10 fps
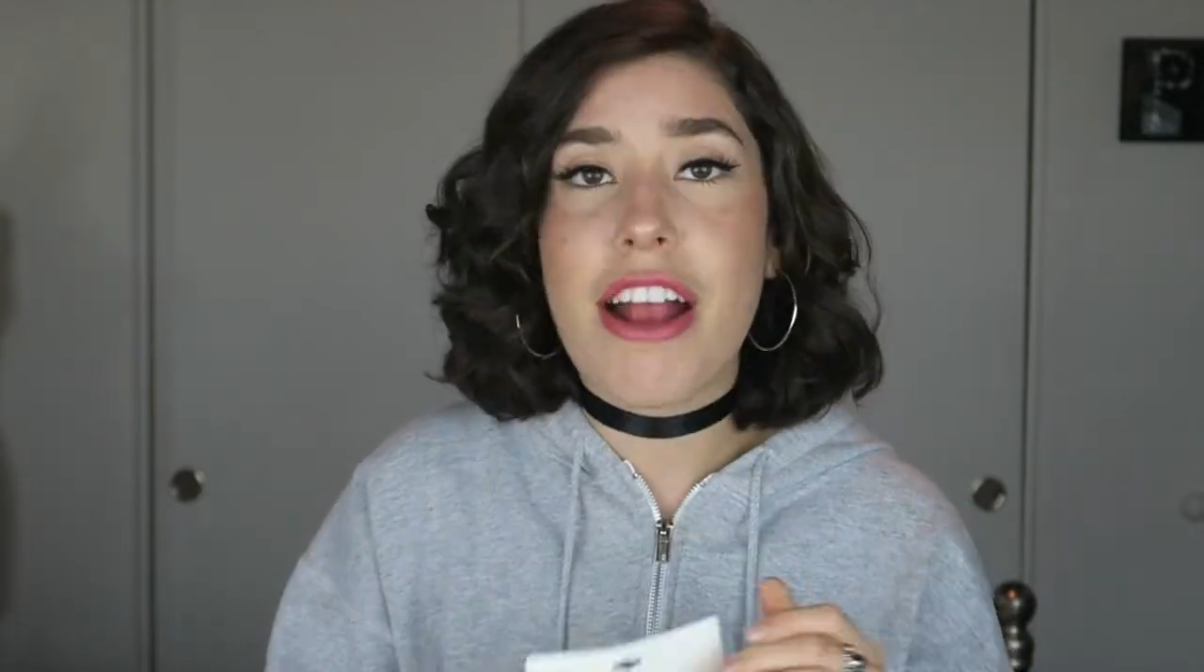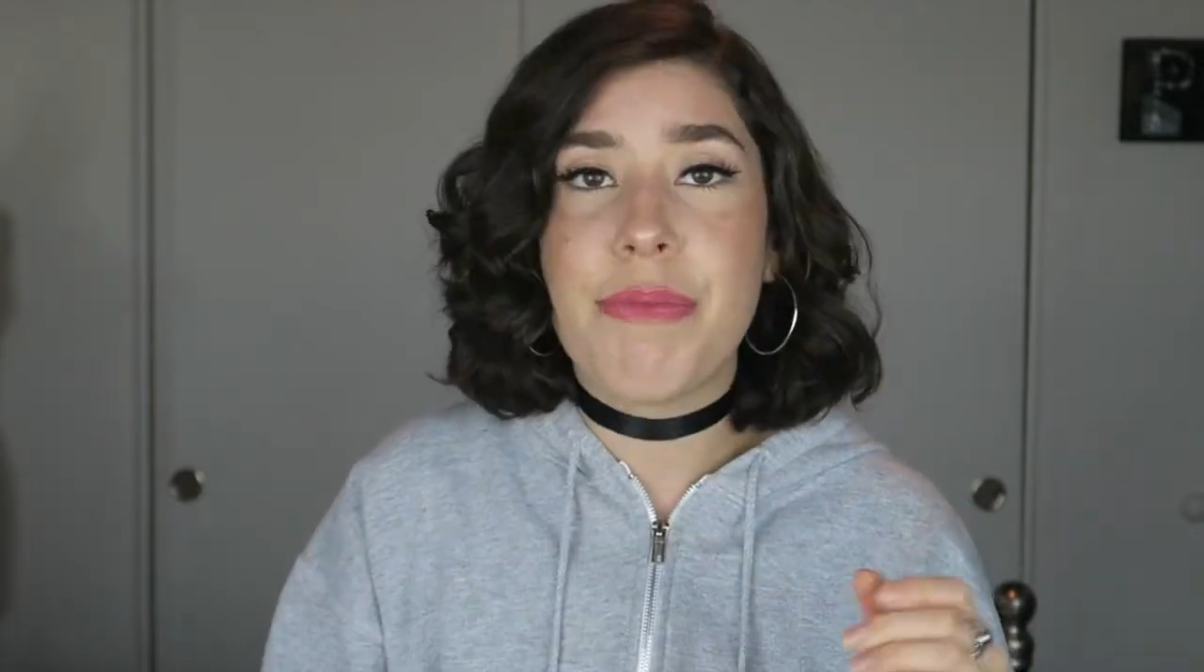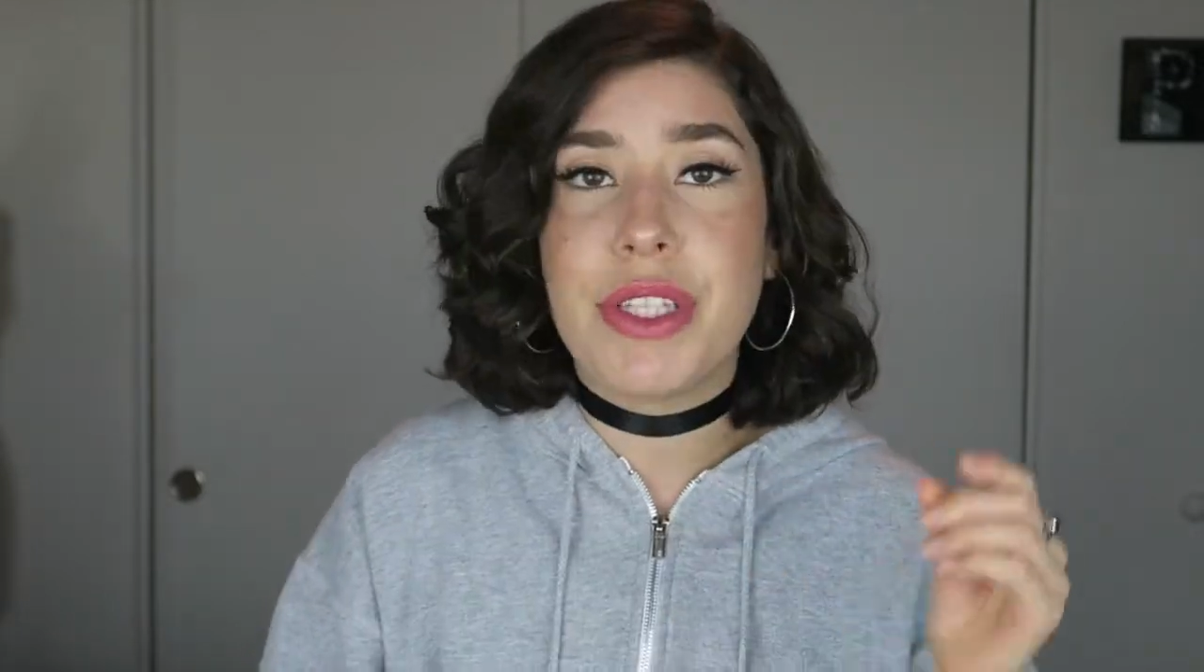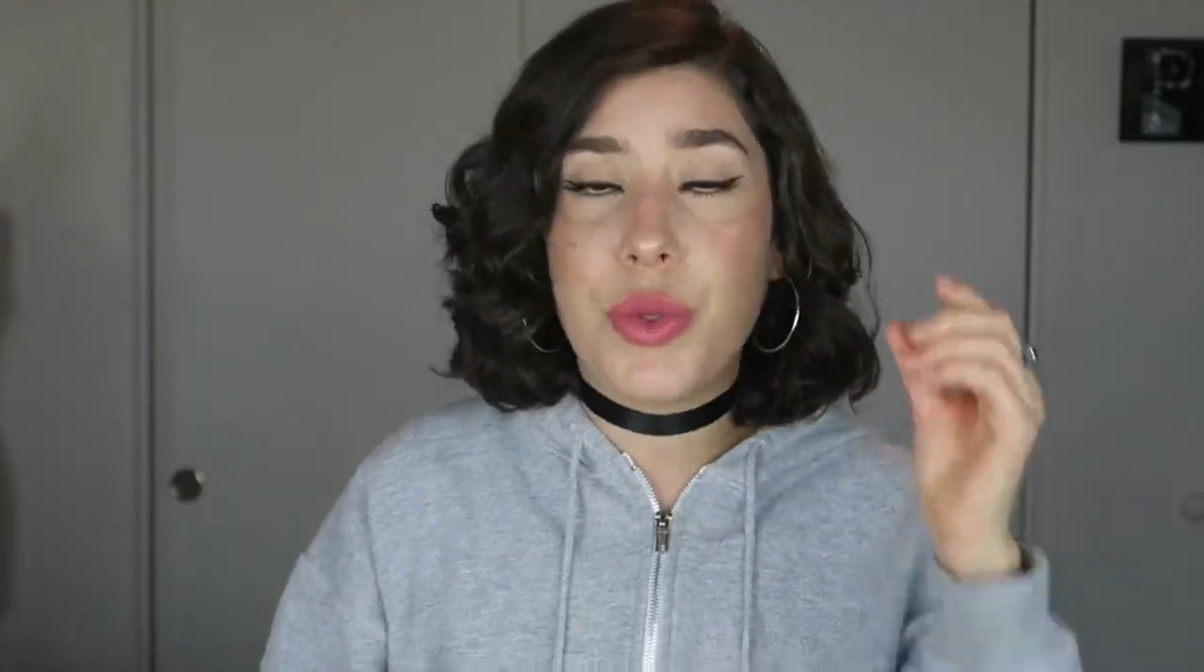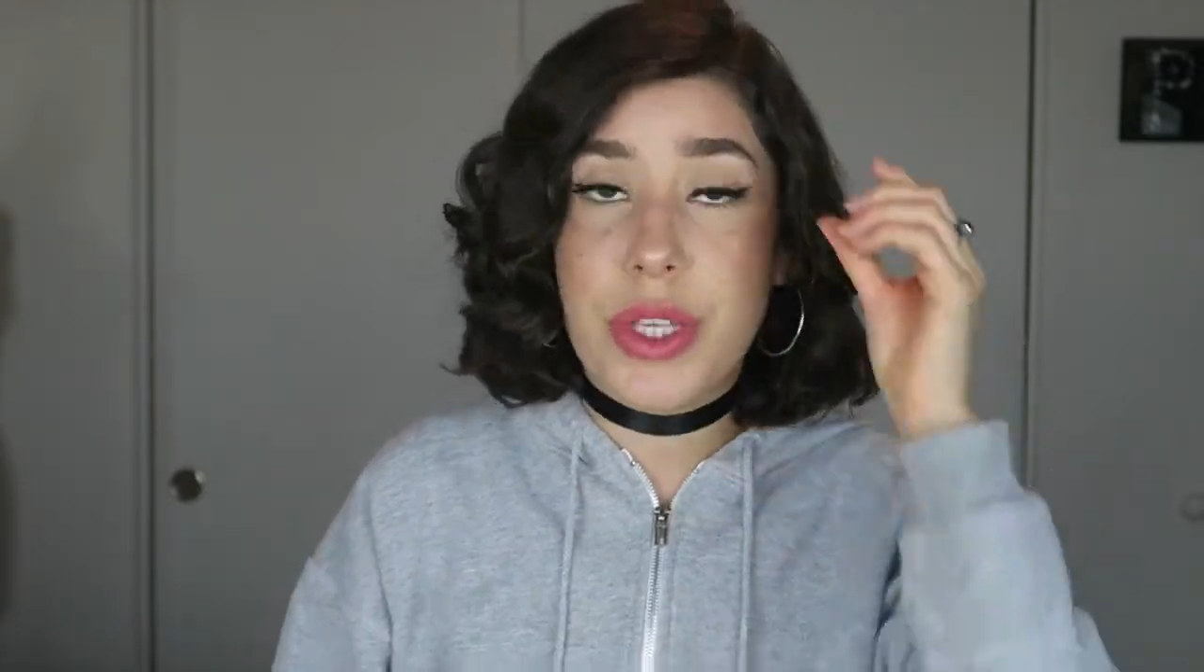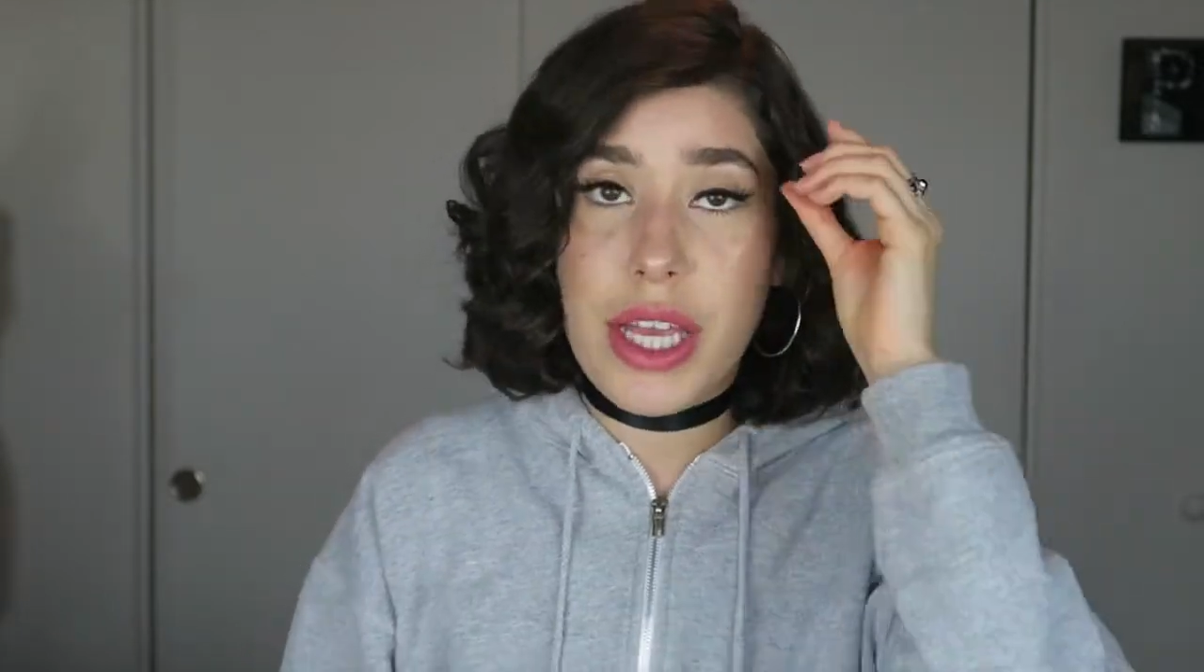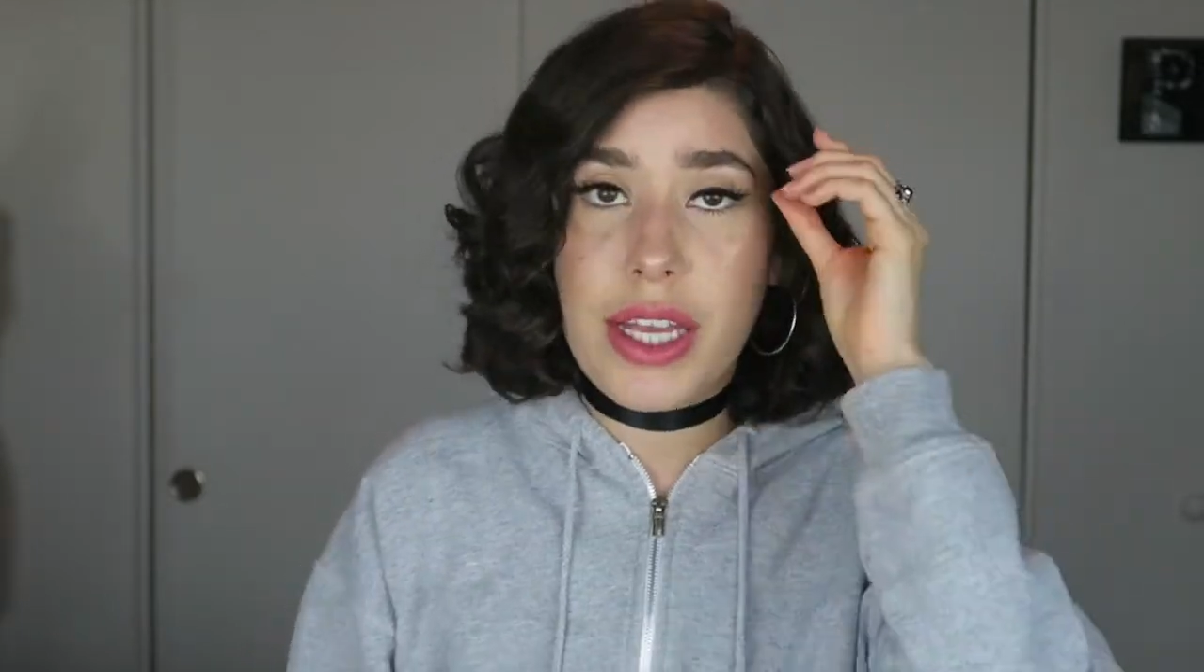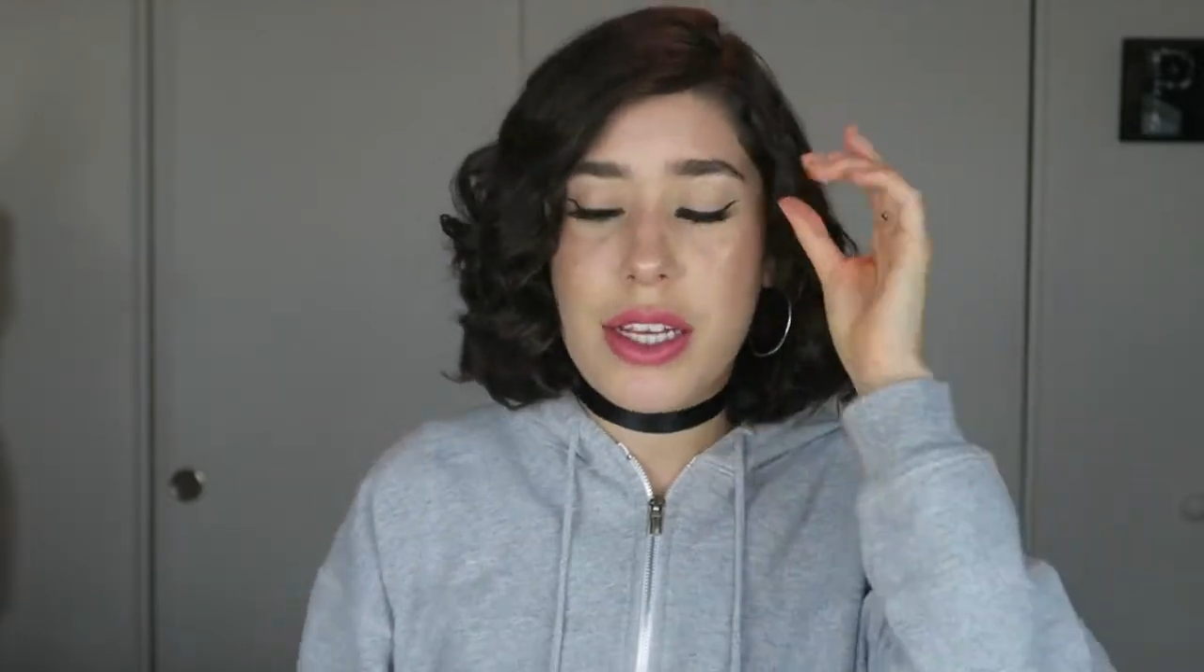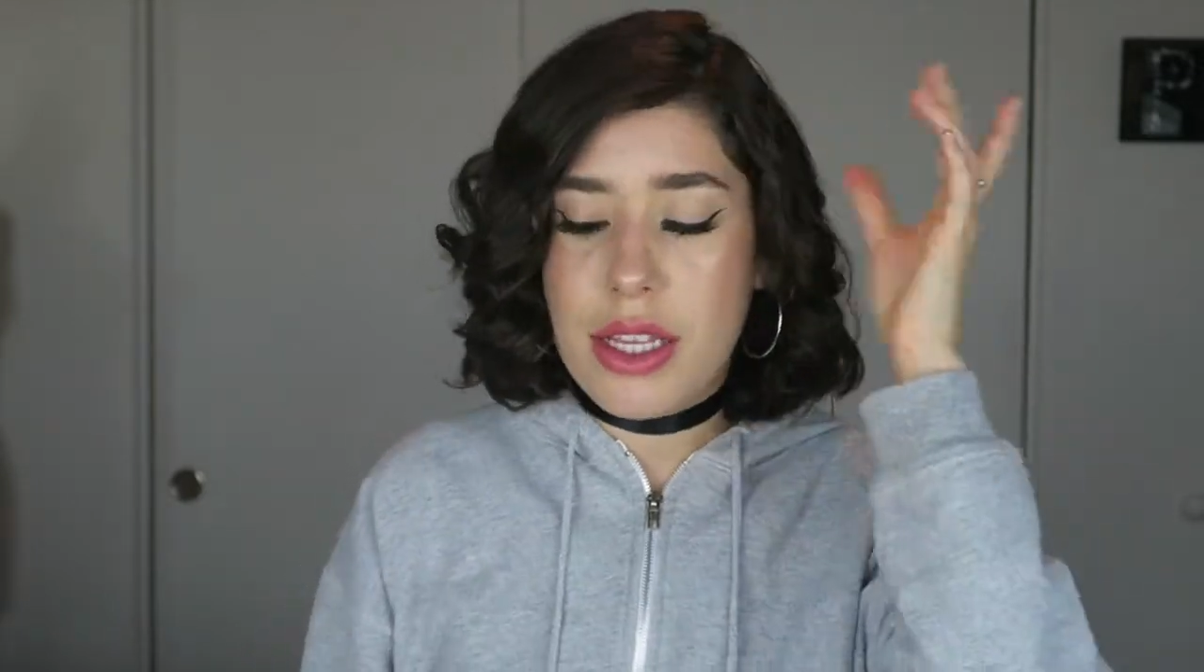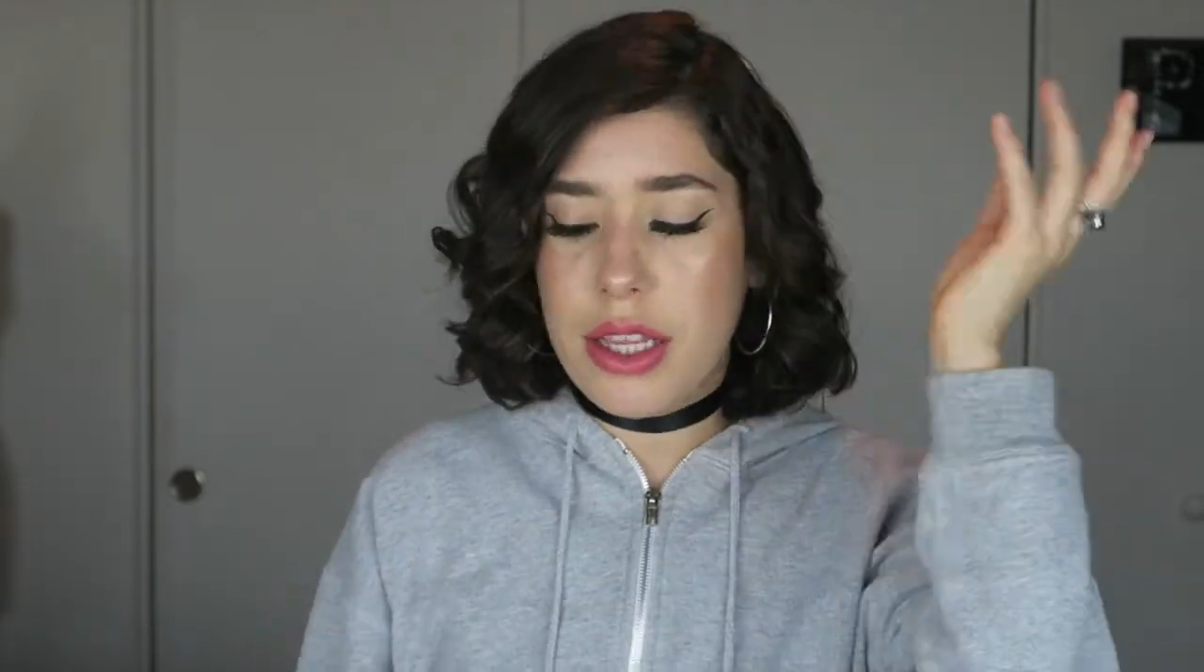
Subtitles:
I've been doing like